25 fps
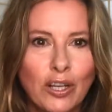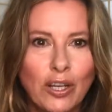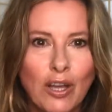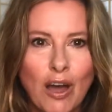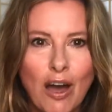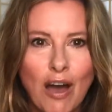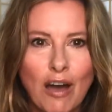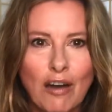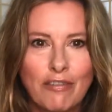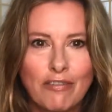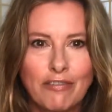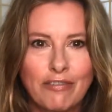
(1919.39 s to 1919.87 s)

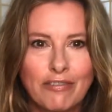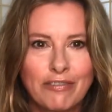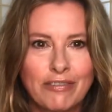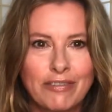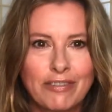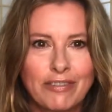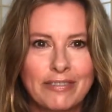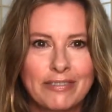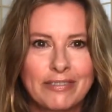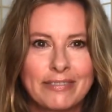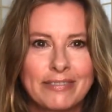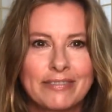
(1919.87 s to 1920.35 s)
love,
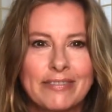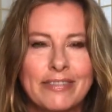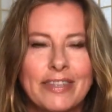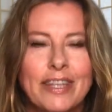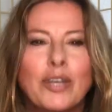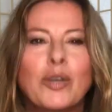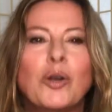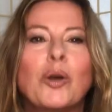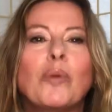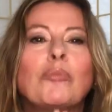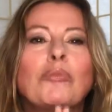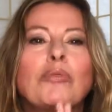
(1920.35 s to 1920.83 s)

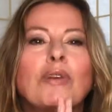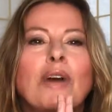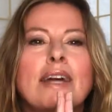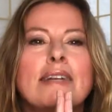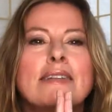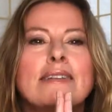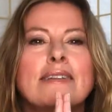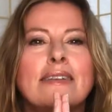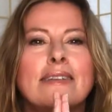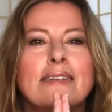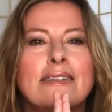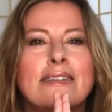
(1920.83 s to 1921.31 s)
your
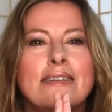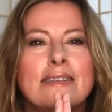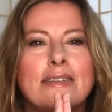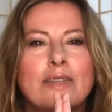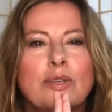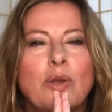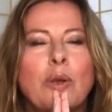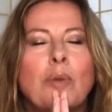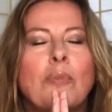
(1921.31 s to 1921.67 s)
presence, your